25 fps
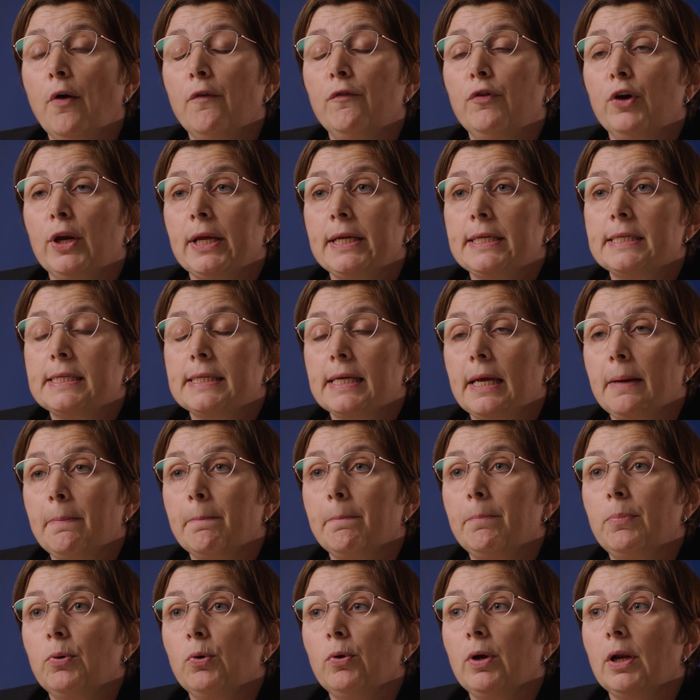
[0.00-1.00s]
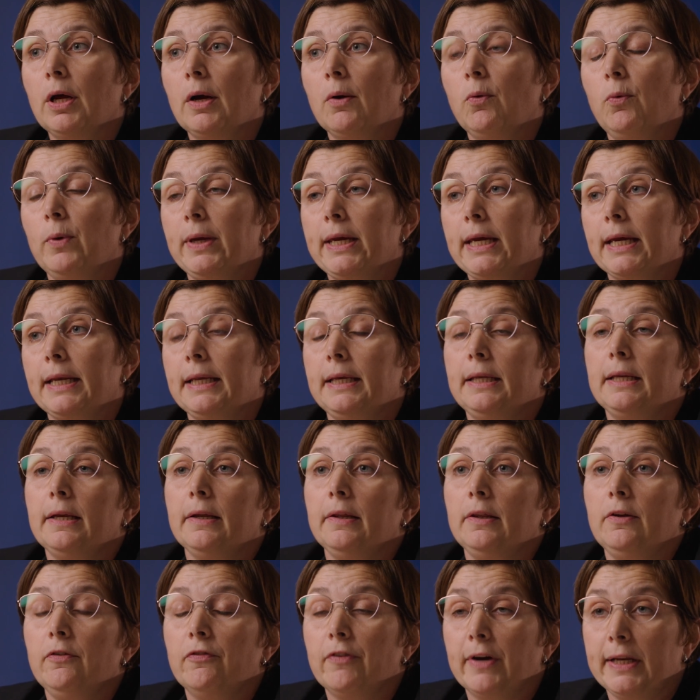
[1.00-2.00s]
for example, we can
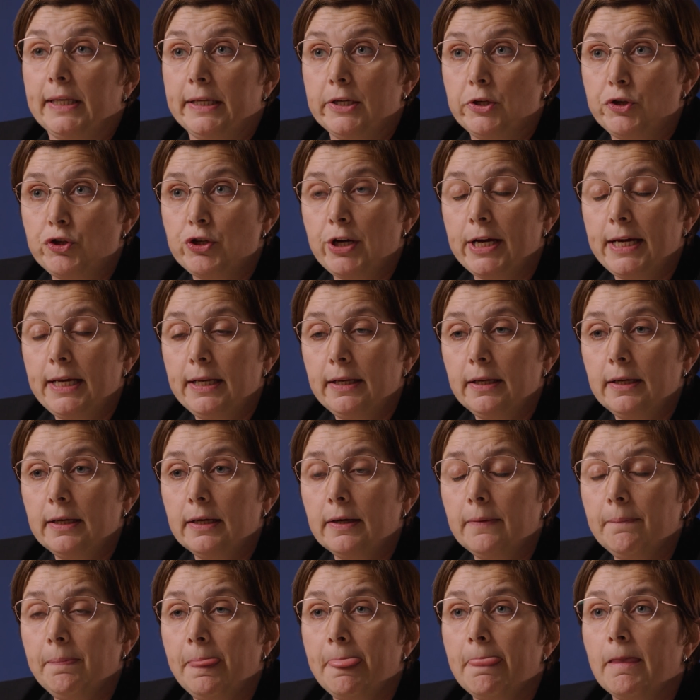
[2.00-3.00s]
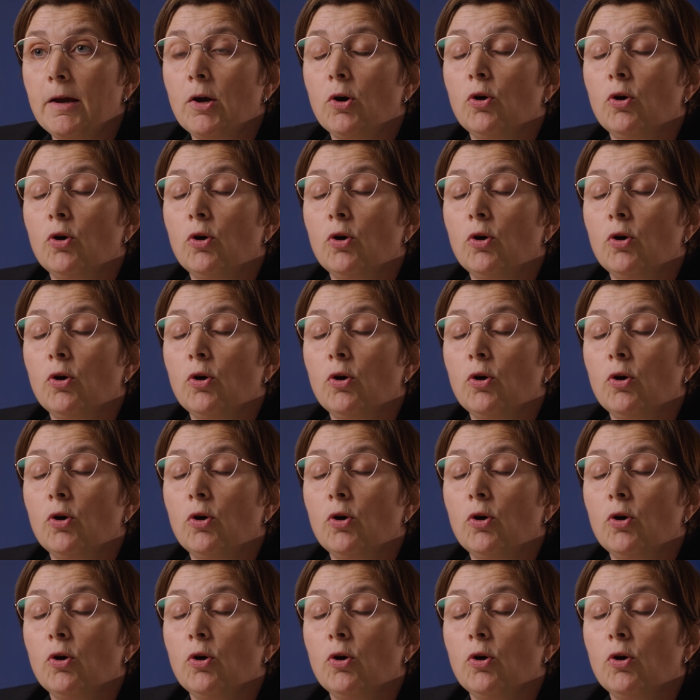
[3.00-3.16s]
identify the gender,